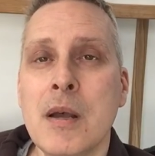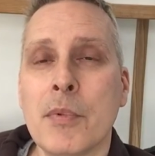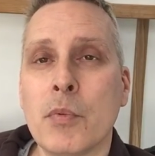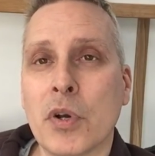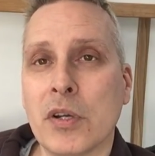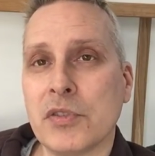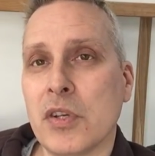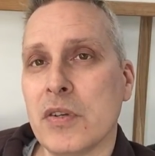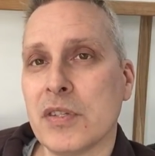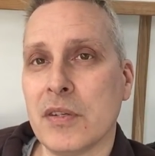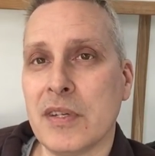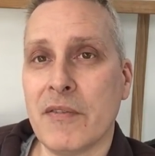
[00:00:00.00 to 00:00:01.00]
But what I'll do
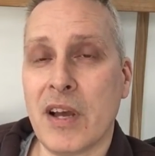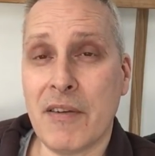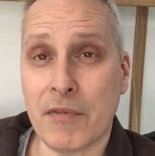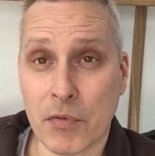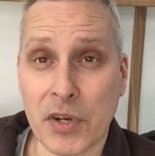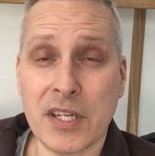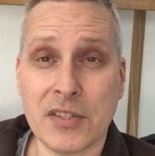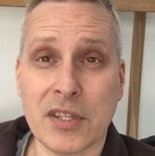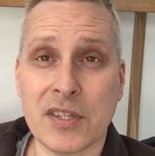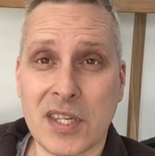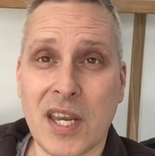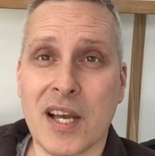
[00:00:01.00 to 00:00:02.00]
is, if I ever run into the
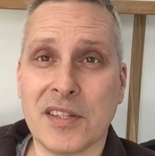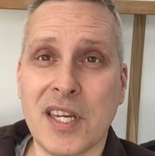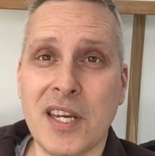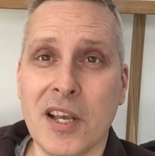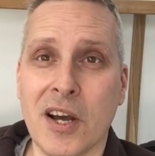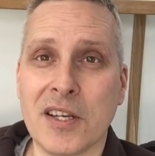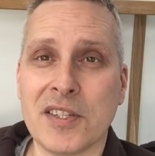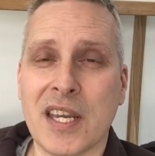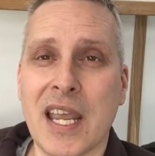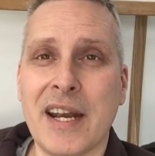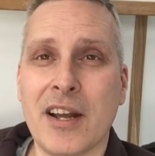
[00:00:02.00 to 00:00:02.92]
CRT guys again,